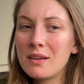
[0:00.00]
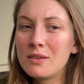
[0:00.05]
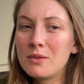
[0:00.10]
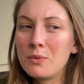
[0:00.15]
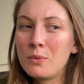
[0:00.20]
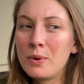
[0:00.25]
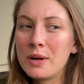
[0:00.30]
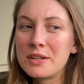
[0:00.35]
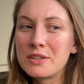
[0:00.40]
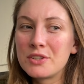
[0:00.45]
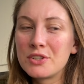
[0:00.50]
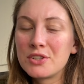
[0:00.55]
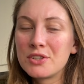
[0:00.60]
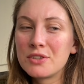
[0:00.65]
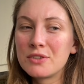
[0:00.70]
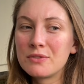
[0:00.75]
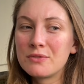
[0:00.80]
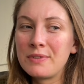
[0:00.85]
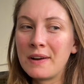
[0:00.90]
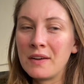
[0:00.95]
which
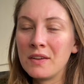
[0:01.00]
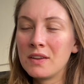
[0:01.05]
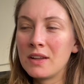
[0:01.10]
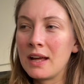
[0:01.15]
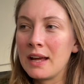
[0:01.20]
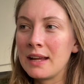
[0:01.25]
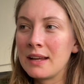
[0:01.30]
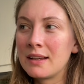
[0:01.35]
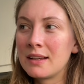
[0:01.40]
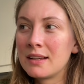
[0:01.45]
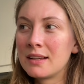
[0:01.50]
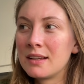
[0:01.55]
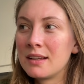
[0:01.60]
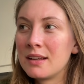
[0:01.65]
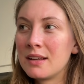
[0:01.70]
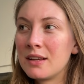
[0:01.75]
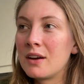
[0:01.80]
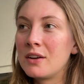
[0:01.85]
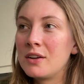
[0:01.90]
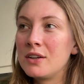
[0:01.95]
felt like
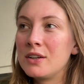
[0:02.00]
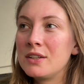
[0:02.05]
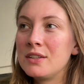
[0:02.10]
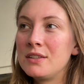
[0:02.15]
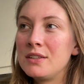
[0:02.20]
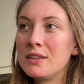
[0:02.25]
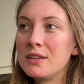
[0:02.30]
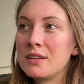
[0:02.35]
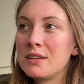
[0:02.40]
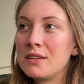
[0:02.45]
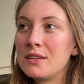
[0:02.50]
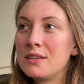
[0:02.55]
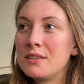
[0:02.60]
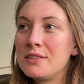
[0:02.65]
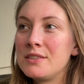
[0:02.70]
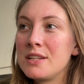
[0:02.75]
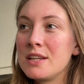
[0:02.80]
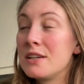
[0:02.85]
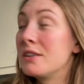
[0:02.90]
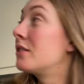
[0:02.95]
a good
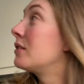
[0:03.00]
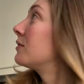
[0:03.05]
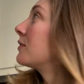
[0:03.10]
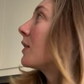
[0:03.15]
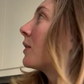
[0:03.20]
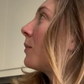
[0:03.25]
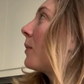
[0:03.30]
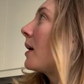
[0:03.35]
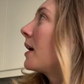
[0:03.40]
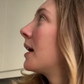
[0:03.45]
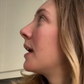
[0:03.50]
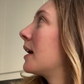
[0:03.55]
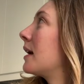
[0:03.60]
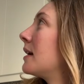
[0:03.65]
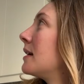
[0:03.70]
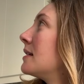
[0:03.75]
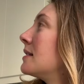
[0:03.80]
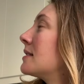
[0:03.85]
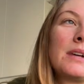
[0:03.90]
deal for what it is.